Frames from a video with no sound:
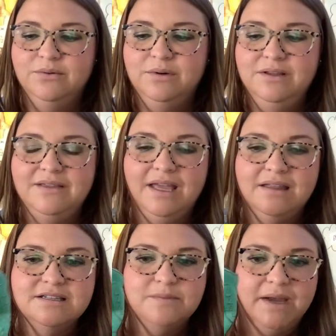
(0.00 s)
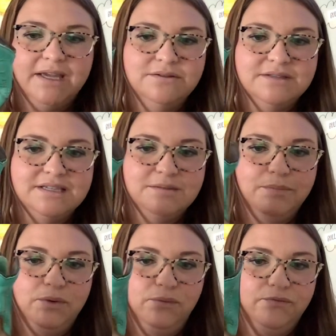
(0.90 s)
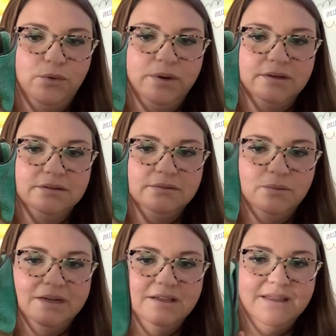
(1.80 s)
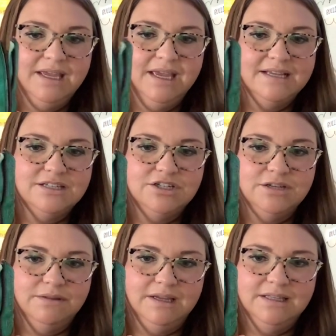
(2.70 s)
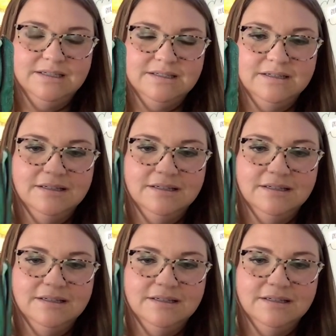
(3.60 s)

What do you think Ellis might use this boot for? Why do you think he has a shoe like this?